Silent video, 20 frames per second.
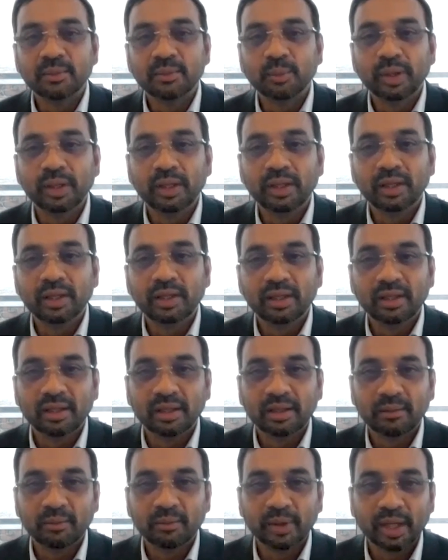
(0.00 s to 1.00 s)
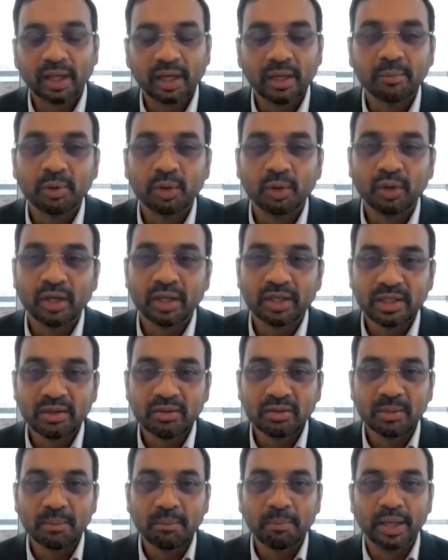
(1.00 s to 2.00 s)
we are able to
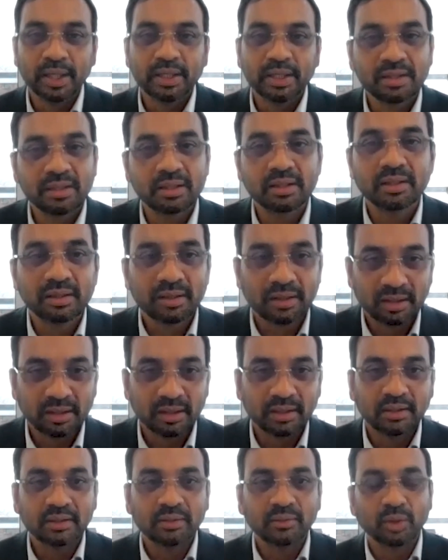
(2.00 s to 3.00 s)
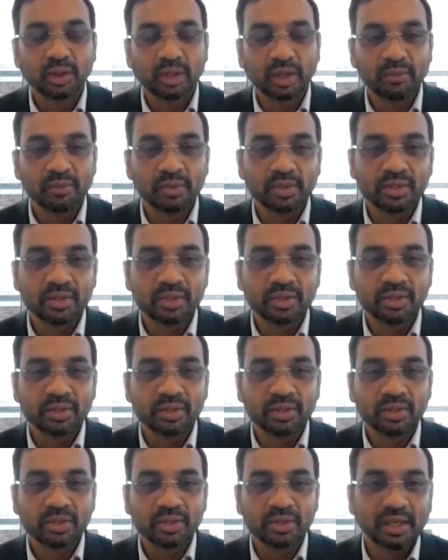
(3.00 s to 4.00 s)
achieve the best, what I would
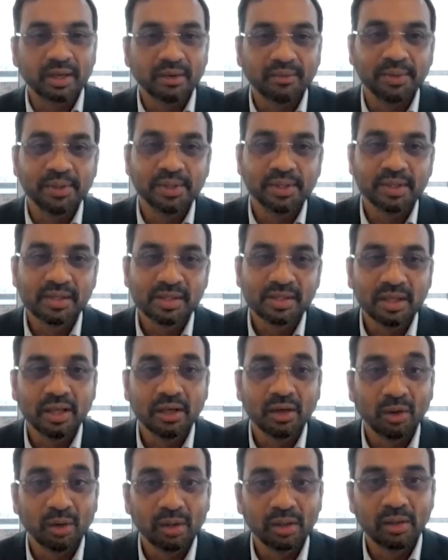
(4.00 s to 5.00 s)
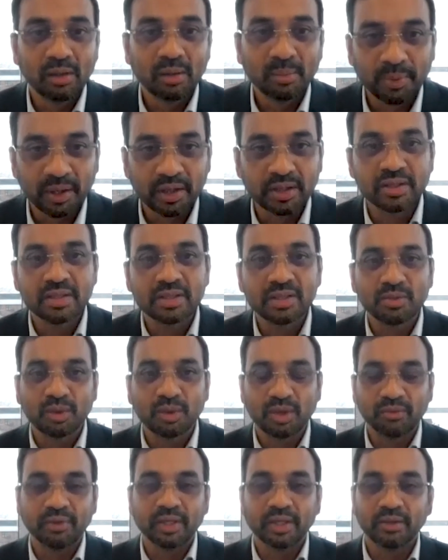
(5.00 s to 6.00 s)
say, efficiency in all the operations, what
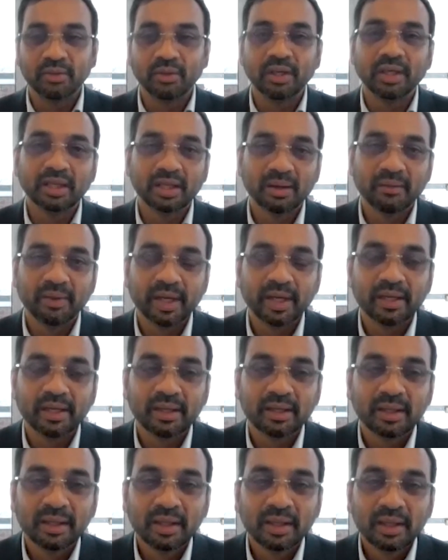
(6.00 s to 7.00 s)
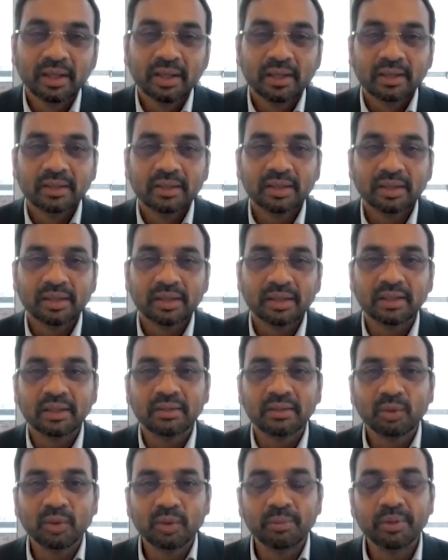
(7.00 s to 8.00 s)
we are doing in the vehicle. The third
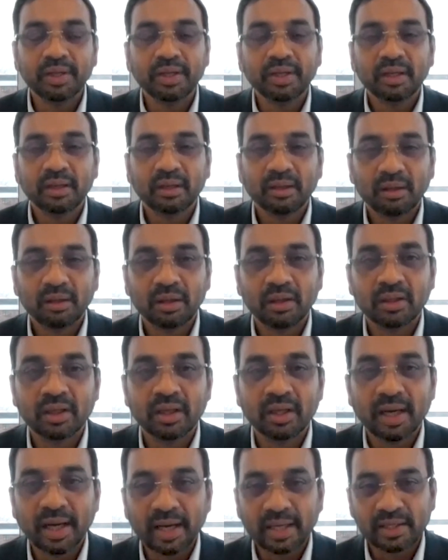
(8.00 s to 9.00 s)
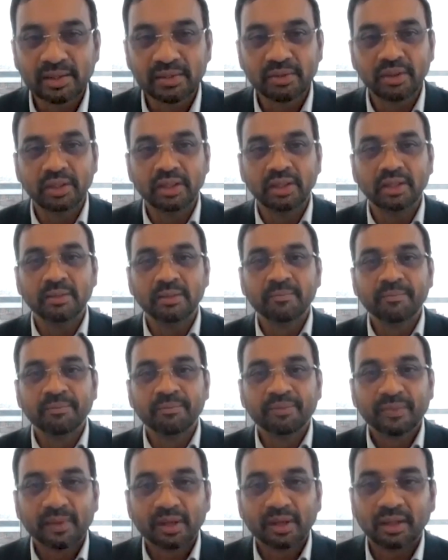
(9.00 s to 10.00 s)
would be on actually
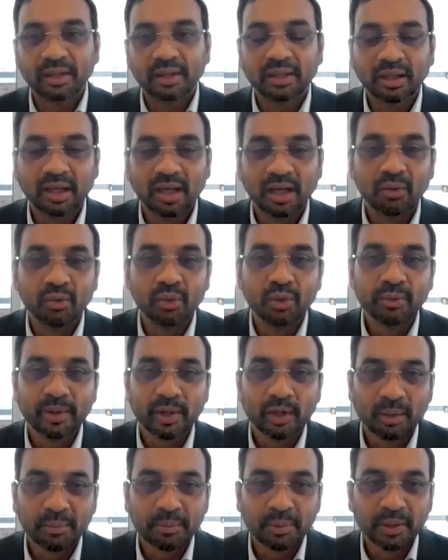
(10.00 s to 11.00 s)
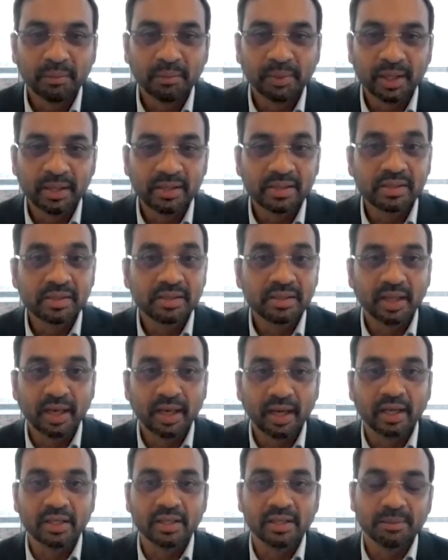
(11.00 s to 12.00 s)
how do we optimize
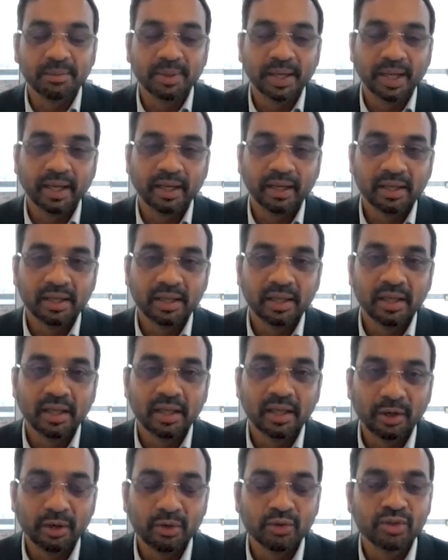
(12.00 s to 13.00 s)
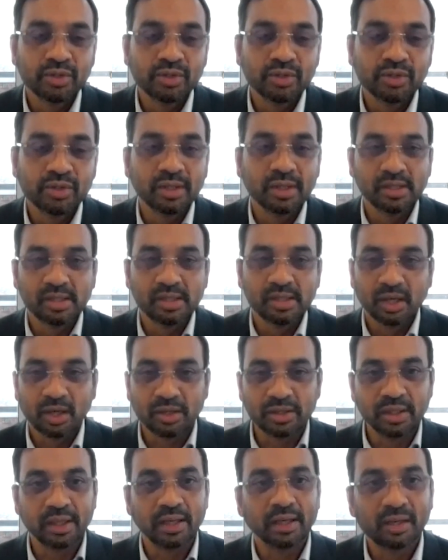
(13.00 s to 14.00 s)
energy by reducing
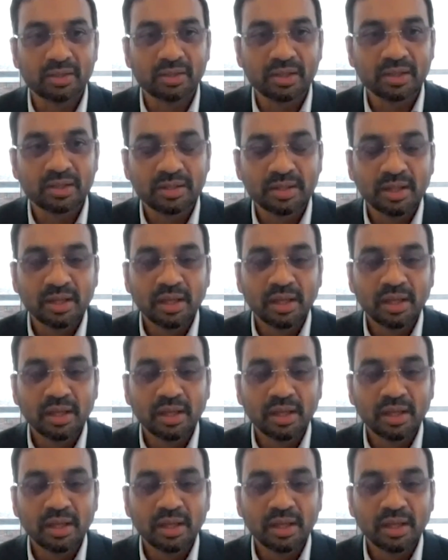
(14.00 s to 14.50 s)
charging losses,